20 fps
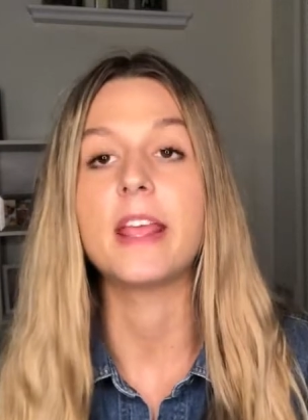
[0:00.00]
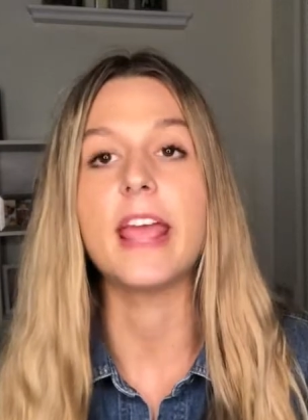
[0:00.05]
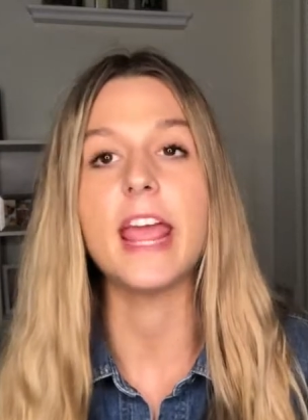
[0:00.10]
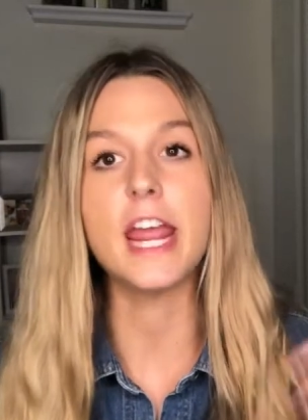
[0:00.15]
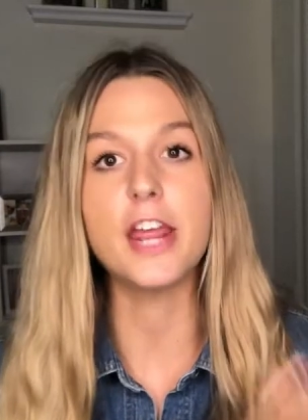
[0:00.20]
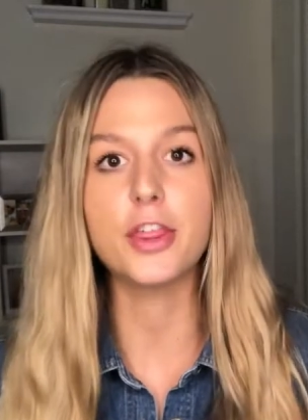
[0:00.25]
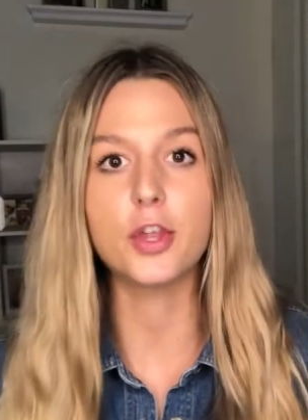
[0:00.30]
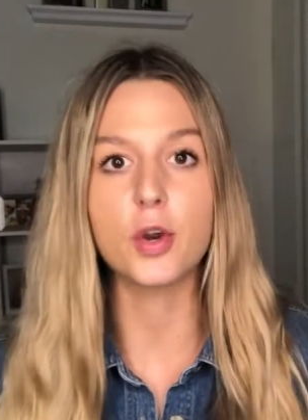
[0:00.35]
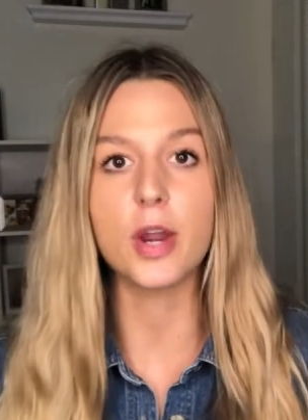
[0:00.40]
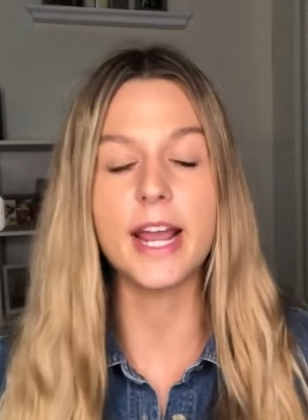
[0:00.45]

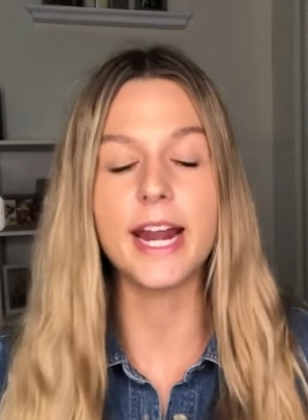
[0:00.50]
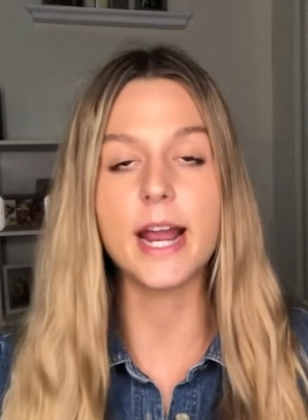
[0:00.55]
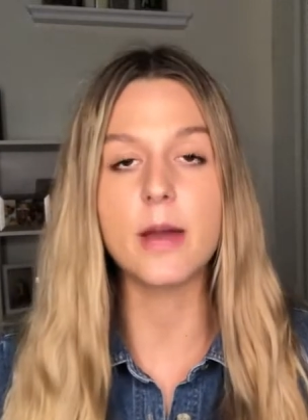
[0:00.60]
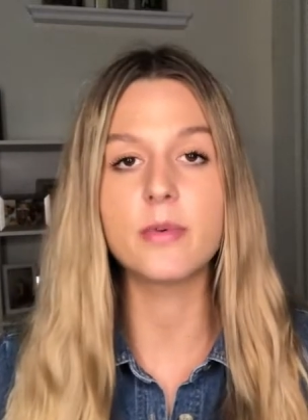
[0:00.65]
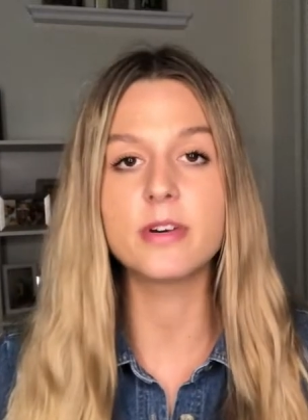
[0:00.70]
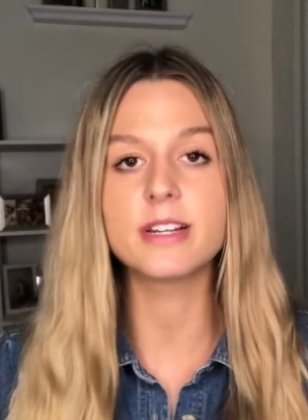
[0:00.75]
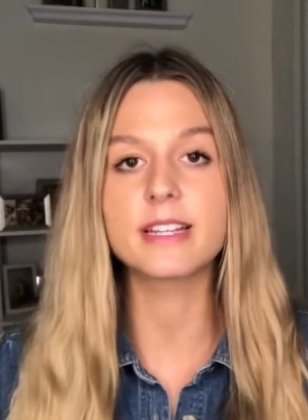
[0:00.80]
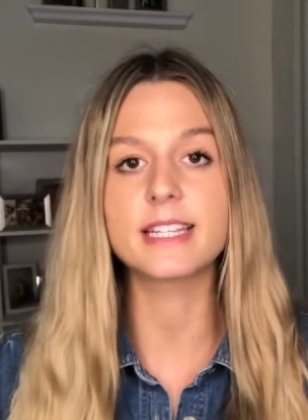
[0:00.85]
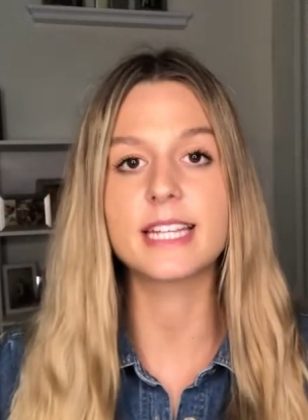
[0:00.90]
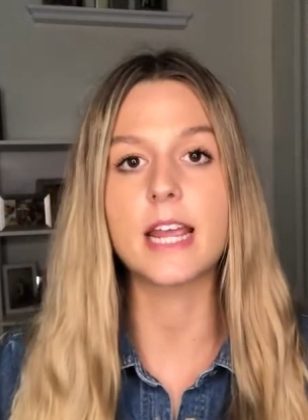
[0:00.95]
8th grade, I
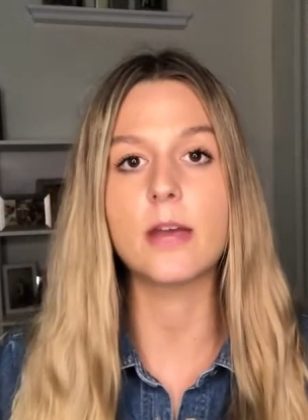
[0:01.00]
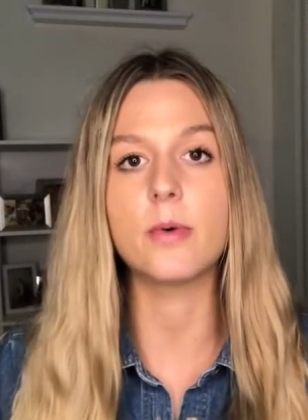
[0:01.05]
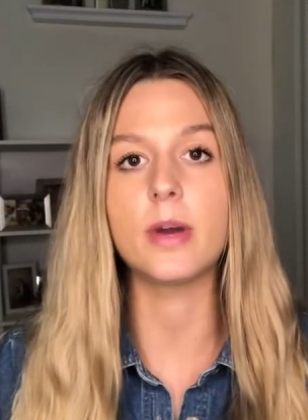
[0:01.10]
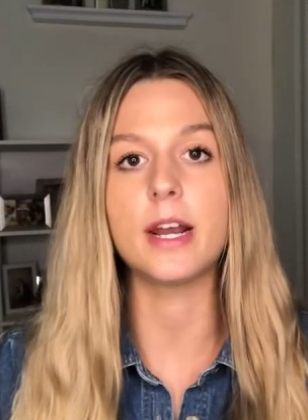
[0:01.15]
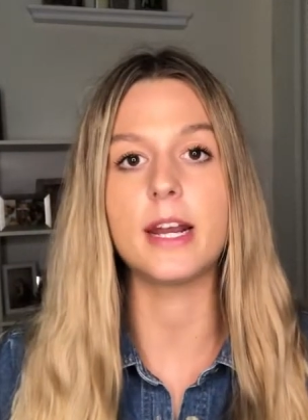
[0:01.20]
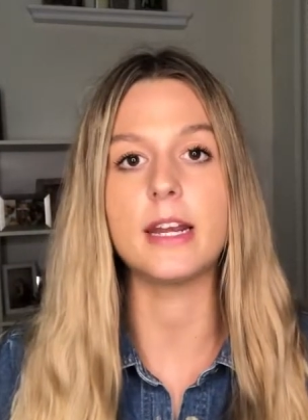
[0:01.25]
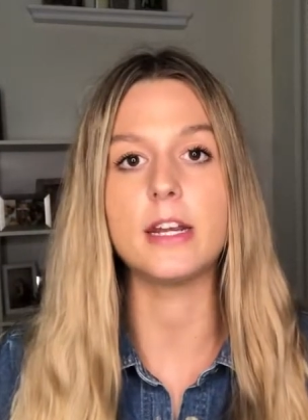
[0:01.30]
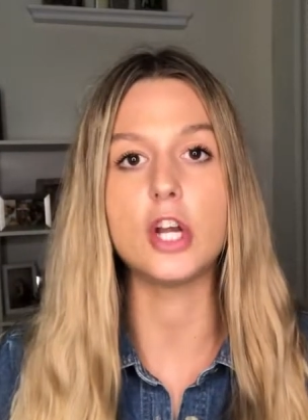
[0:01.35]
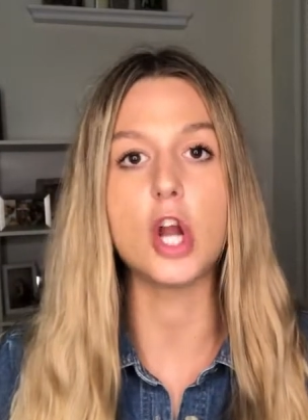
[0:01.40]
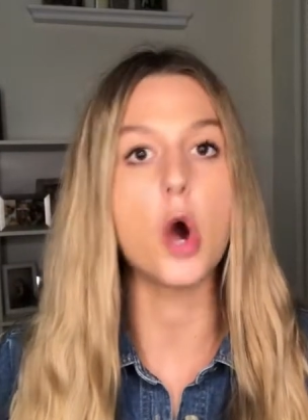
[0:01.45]
want to say,
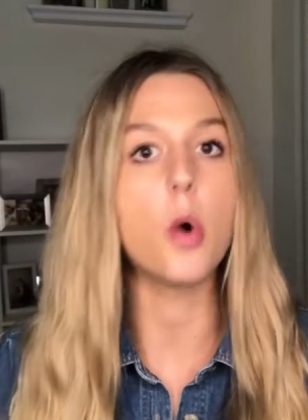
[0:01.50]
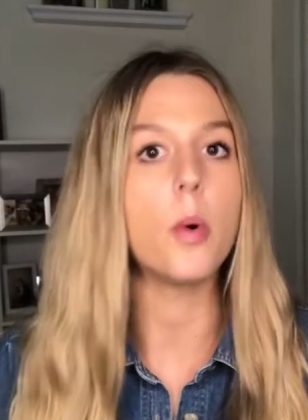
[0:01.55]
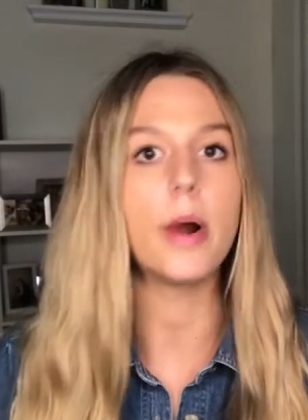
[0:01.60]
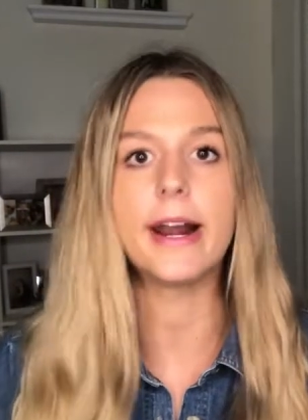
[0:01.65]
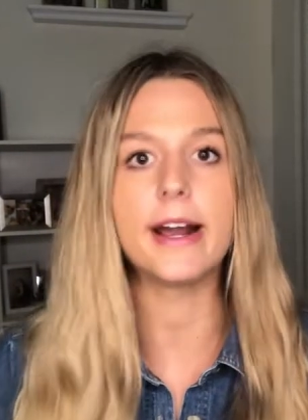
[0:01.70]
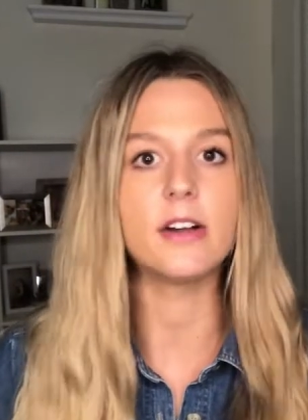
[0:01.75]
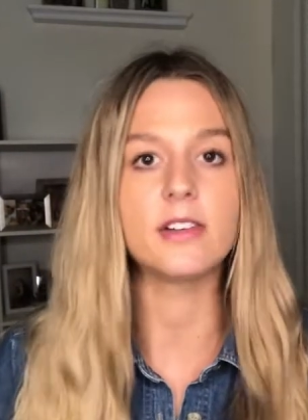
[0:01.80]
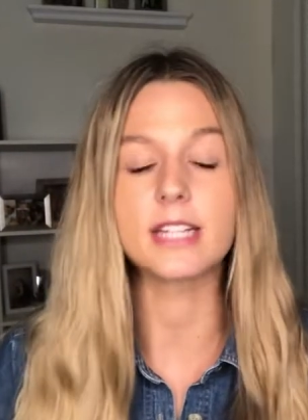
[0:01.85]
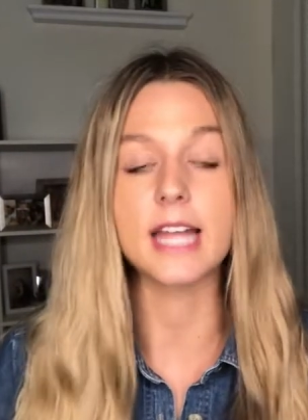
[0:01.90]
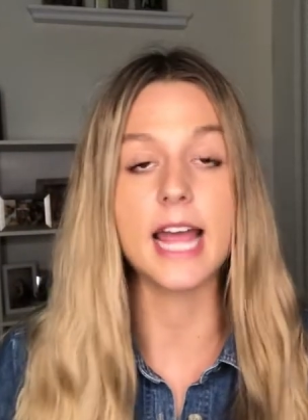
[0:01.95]
when no
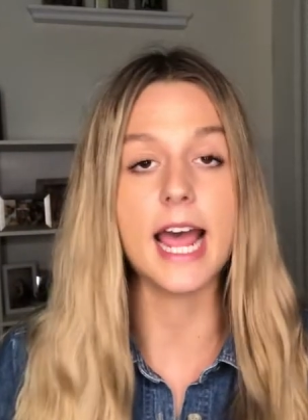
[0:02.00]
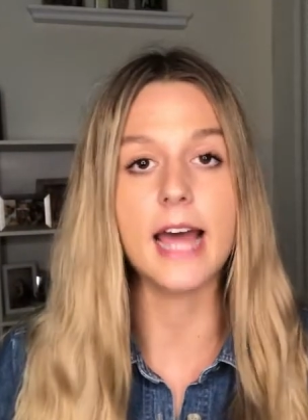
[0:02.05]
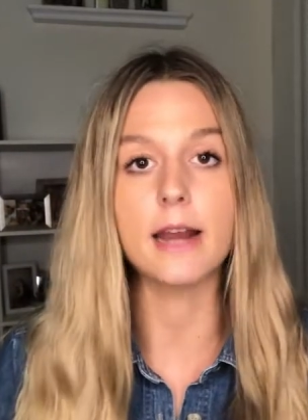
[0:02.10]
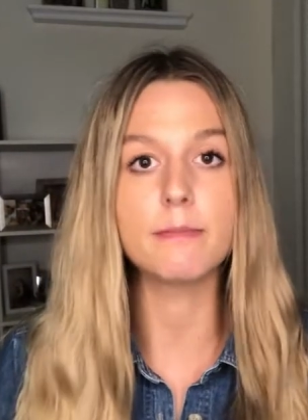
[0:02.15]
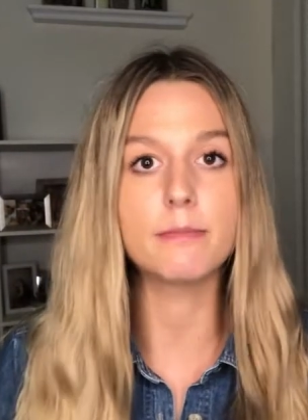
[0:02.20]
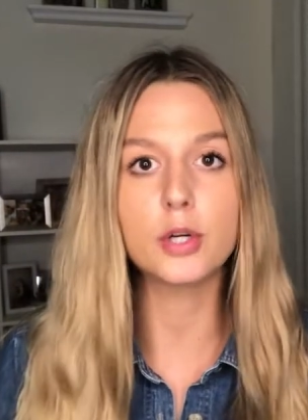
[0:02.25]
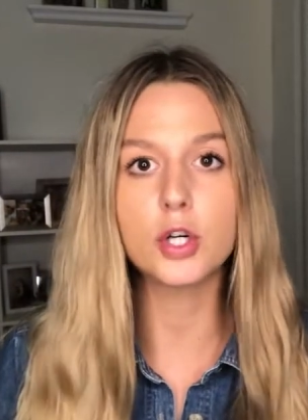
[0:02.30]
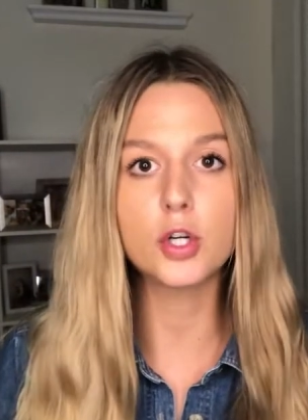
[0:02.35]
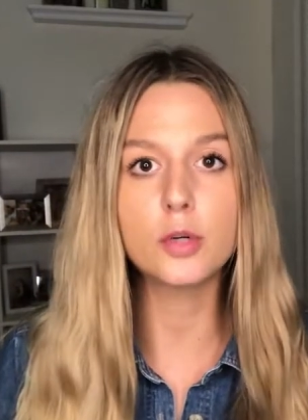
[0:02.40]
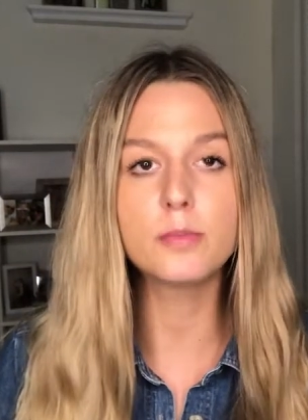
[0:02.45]
one else had
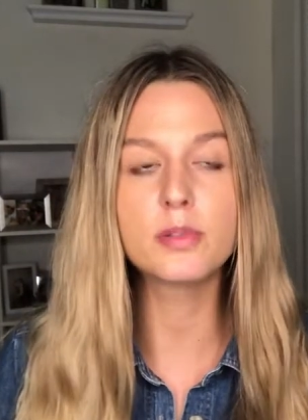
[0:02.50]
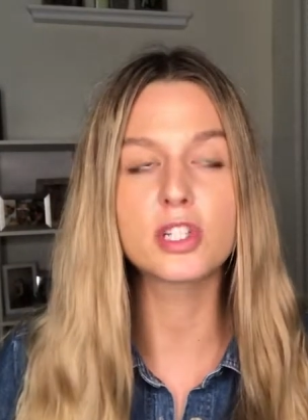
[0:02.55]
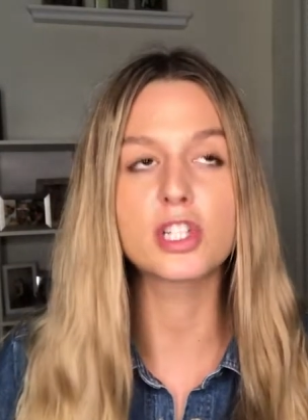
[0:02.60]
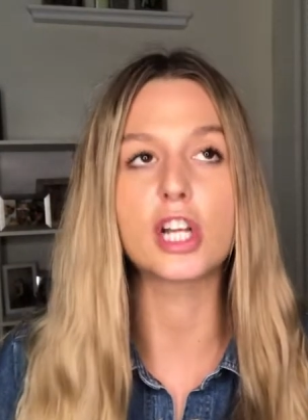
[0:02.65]
boobs.